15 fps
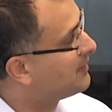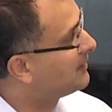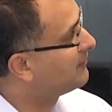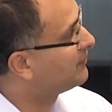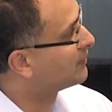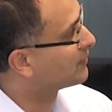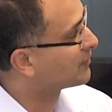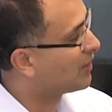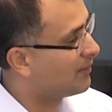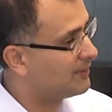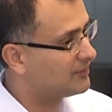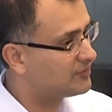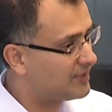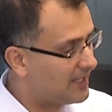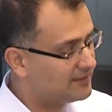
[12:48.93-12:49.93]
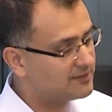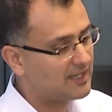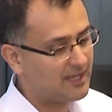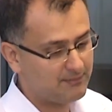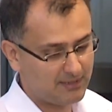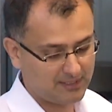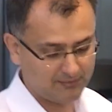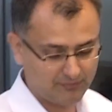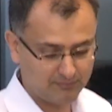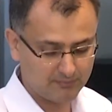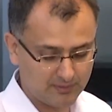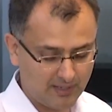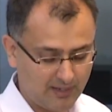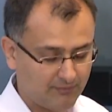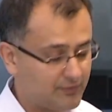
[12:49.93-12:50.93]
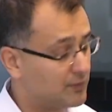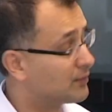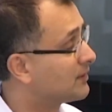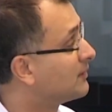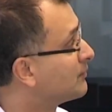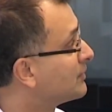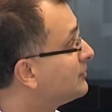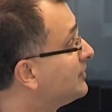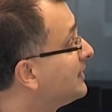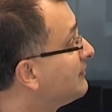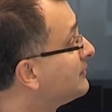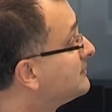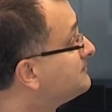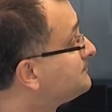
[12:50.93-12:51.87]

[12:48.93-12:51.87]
many fewer comments sent, and many fewer received.